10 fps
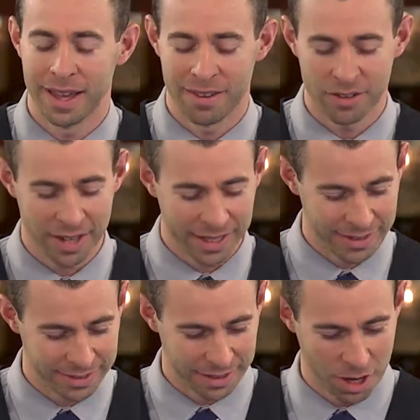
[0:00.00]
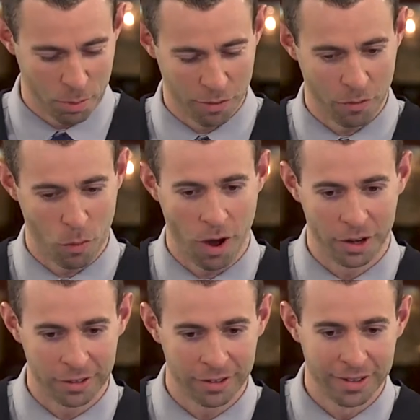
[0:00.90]
I feel like it's a cup of
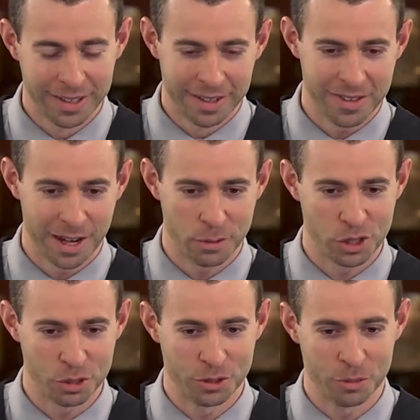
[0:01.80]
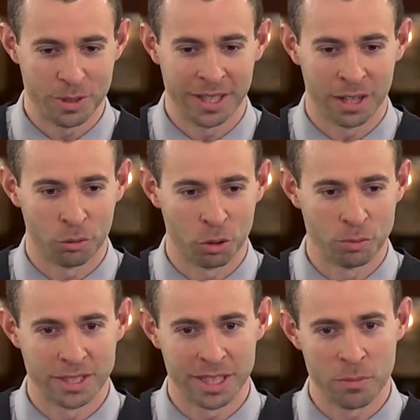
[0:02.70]
water that I was used to being at
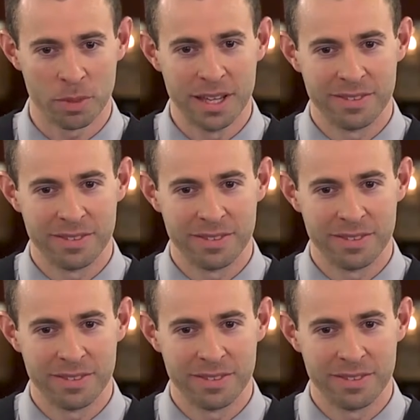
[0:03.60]
room temp,